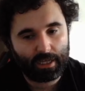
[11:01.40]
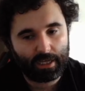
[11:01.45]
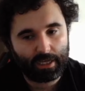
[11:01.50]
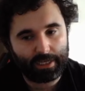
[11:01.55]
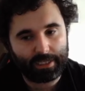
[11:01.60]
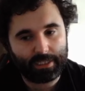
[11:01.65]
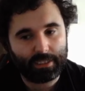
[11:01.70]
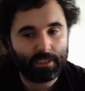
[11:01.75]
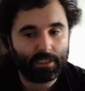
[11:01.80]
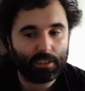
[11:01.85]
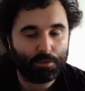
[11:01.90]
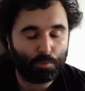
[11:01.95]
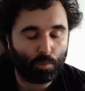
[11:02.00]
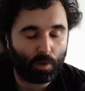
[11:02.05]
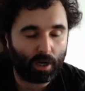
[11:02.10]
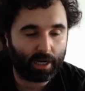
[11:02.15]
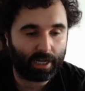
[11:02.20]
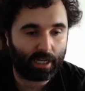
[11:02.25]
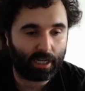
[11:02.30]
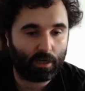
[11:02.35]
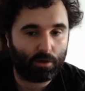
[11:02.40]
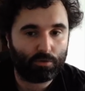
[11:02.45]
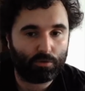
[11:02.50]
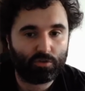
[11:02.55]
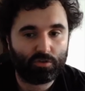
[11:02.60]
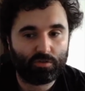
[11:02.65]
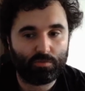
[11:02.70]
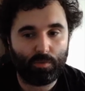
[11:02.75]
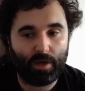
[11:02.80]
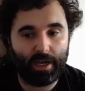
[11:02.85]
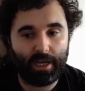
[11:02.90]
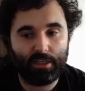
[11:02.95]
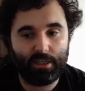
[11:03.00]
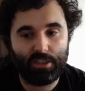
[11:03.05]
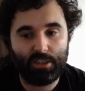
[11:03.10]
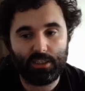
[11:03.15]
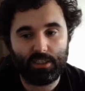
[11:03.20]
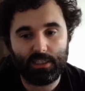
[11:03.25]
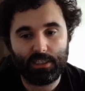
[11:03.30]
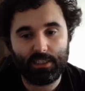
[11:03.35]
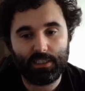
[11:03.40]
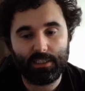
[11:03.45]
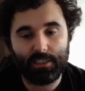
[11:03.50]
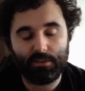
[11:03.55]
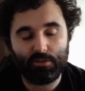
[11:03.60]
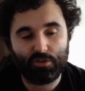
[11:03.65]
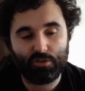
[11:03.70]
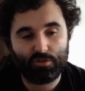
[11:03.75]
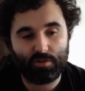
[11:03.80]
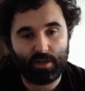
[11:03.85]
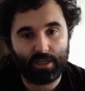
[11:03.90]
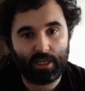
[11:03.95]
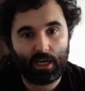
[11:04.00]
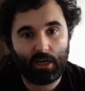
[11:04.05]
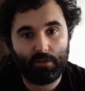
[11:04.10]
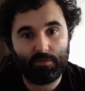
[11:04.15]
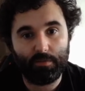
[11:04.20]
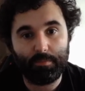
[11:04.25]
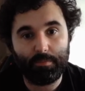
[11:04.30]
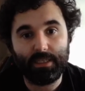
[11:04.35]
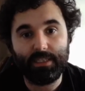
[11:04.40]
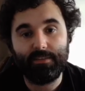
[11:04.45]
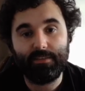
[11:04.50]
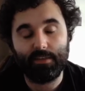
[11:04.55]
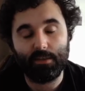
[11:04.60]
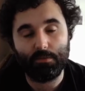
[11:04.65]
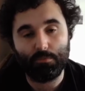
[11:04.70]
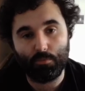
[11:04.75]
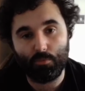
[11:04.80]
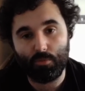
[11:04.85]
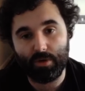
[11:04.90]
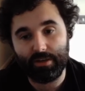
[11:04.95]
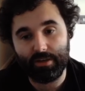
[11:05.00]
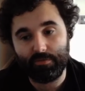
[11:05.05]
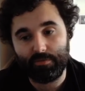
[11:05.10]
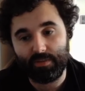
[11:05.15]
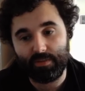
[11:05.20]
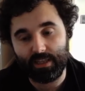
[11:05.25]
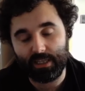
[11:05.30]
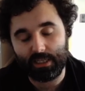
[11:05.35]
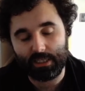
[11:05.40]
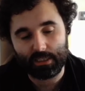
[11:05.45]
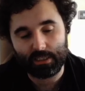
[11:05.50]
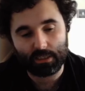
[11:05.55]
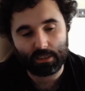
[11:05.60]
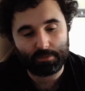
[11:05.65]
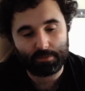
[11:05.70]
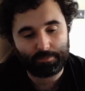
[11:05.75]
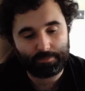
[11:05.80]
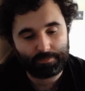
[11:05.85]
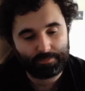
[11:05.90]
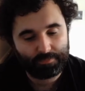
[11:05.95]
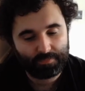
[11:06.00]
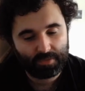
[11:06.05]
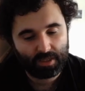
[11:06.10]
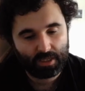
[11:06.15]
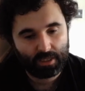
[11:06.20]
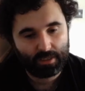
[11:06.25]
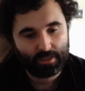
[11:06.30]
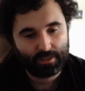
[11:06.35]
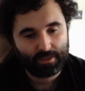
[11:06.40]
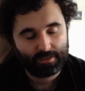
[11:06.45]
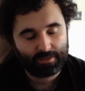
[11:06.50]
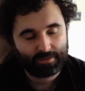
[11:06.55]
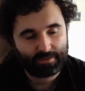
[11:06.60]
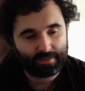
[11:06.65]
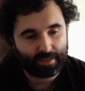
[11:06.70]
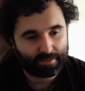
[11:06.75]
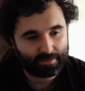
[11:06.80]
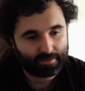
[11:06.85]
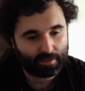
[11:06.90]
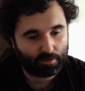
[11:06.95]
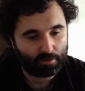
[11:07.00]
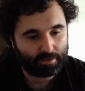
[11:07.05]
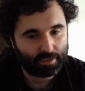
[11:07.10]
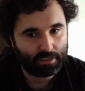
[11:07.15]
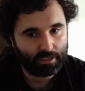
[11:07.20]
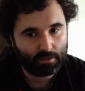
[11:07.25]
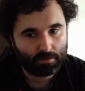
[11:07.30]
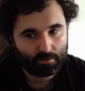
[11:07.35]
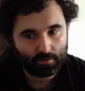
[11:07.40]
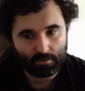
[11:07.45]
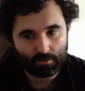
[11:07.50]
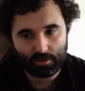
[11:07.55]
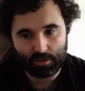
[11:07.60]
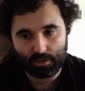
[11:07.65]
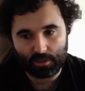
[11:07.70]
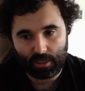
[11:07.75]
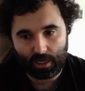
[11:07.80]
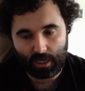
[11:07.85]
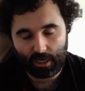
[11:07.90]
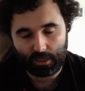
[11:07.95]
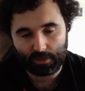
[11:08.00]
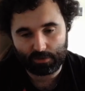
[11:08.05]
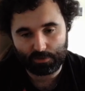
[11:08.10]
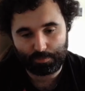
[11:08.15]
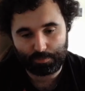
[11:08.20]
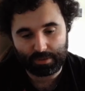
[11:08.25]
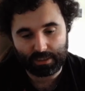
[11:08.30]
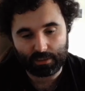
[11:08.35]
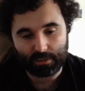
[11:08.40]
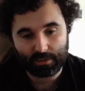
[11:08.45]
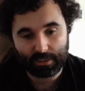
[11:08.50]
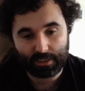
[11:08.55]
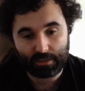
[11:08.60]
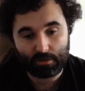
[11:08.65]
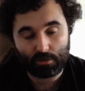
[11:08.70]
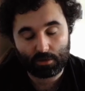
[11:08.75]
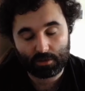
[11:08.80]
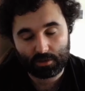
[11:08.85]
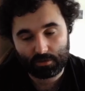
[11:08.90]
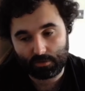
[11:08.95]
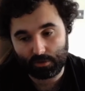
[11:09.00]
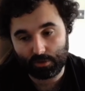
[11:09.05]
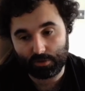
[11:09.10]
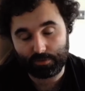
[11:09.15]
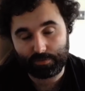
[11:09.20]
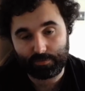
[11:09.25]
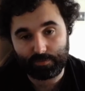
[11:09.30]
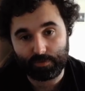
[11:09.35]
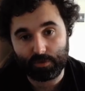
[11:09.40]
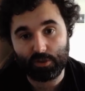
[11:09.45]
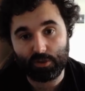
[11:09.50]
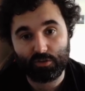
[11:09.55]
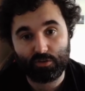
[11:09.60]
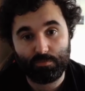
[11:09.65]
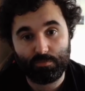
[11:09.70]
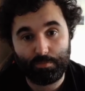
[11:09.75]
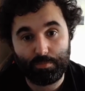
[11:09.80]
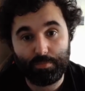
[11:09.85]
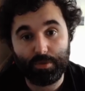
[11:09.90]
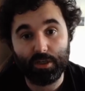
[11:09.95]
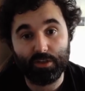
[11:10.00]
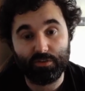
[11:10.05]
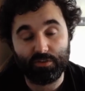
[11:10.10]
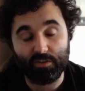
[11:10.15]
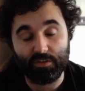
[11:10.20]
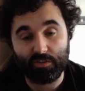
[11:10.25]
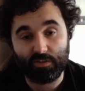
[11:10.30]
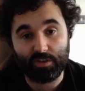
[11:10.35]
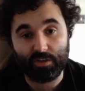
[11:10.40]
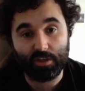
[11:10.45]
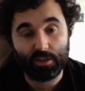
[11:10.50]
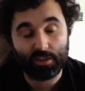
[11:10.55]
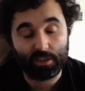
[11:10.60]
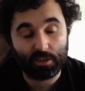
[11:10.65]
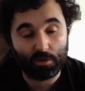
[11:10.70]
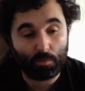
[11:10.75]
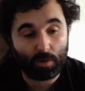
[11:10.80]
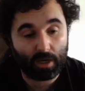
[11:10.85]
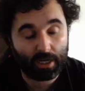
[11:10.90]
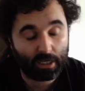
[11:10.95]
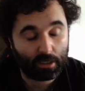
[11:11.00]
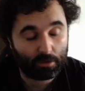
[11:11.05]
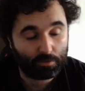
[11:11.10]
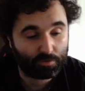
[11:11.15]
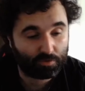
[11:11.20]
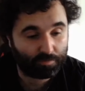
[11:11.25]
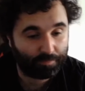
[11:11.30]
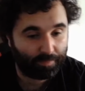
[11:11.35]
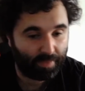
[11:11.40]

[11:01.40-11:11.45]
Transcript: in the White House, where she is trying to have a meeting with the secretary that has been killed, the first person to turn in the White House.